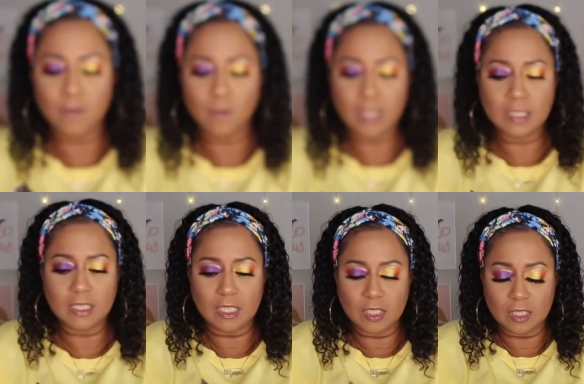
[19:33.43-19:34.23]
If you watch
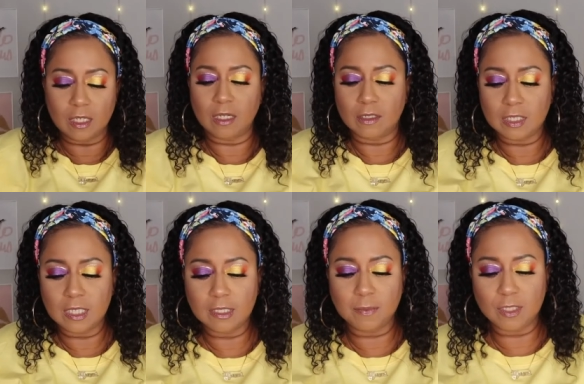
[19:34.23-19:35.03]
his, Insta uh, or
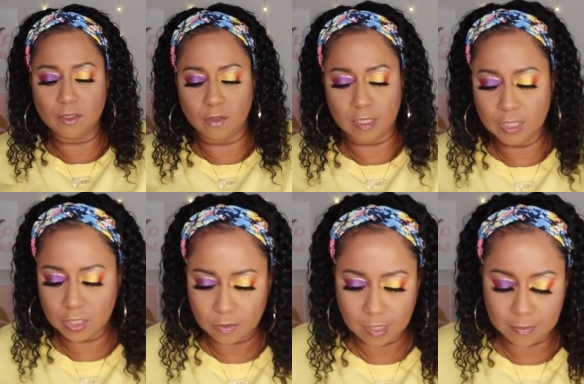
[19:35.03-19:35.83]
see his pictures on
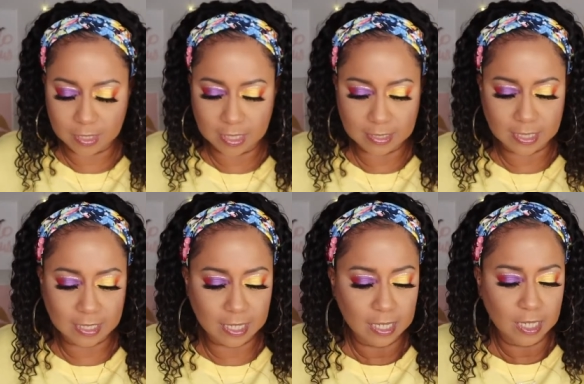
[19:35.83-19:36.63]
Instagram and things
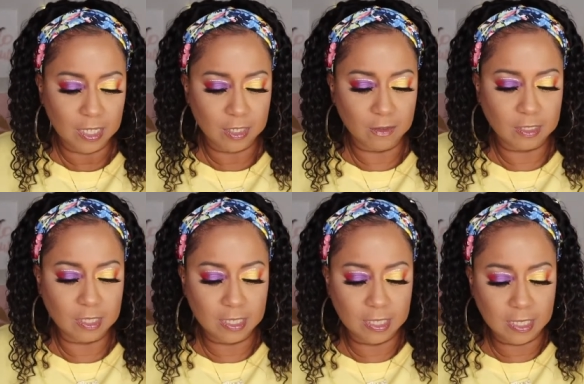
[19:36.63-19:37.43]
like that, you'll
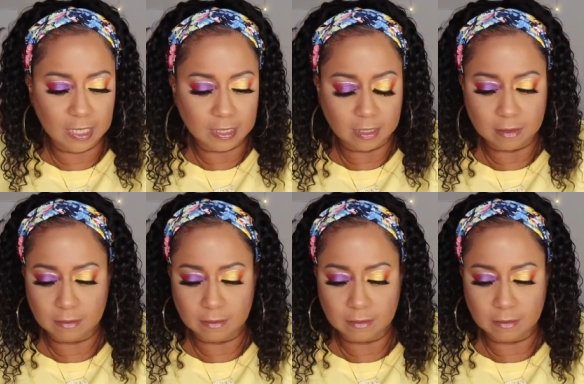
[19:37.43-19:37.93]
see he